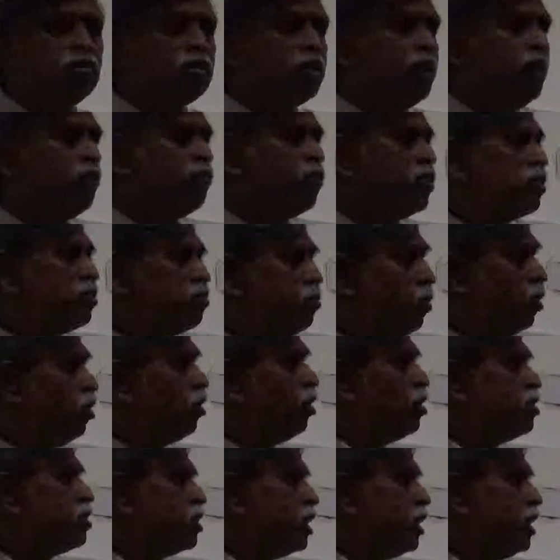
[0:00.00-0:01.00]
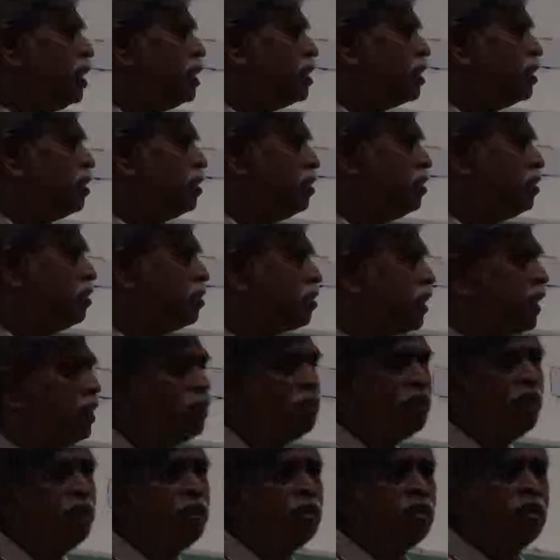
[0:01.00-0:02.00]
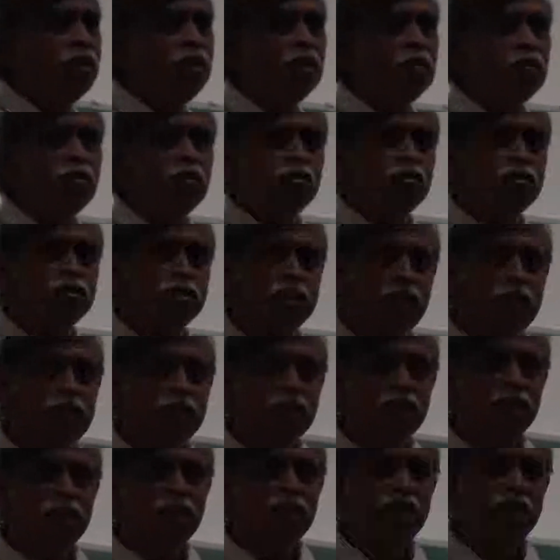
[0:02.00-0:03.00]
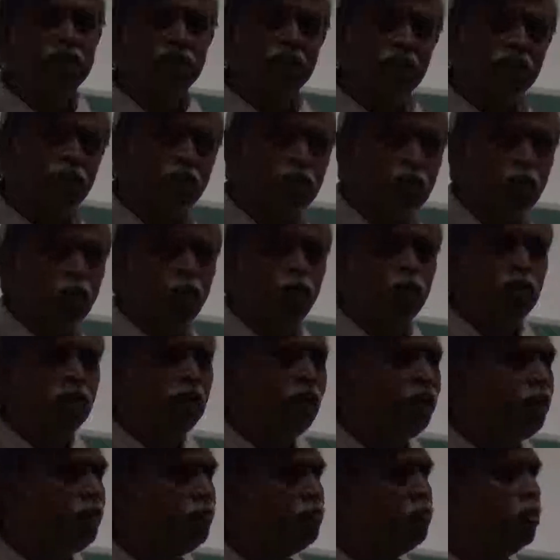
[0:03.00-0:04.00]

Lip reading: said for small oscillations, sin theta equals theta, and therefore the whole thing